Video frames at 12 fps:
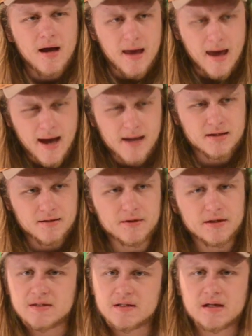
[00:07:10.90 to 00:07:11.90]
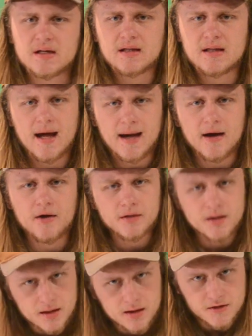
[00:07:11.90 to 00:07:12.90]
actively seeking that out
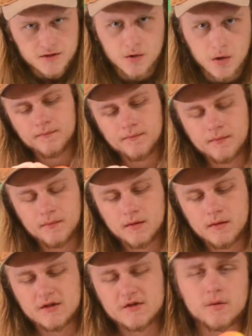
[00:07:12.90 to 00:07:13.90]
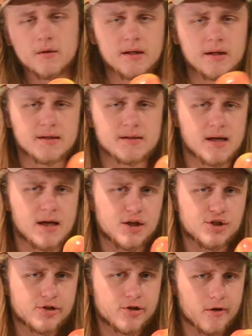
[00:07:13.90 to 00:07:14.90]
in a store. This one is a
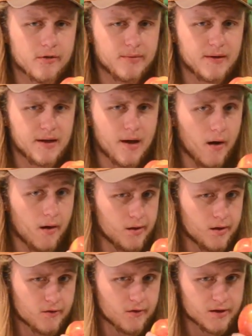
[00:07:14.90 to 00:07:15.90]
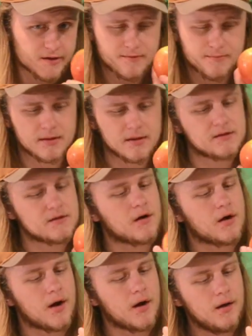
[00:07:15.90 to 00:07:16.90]
Sugar Bee Honey Crisp.
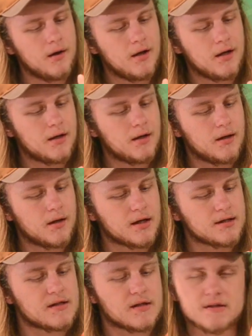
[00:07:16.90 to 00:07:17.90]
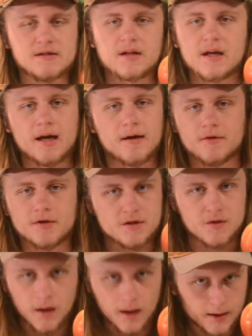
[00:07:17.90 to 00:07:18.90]
I see these in like every
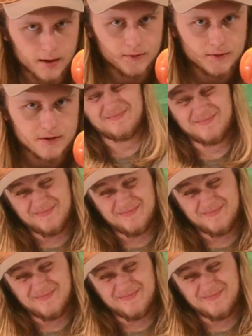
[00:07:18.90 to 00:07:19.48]
store I go to.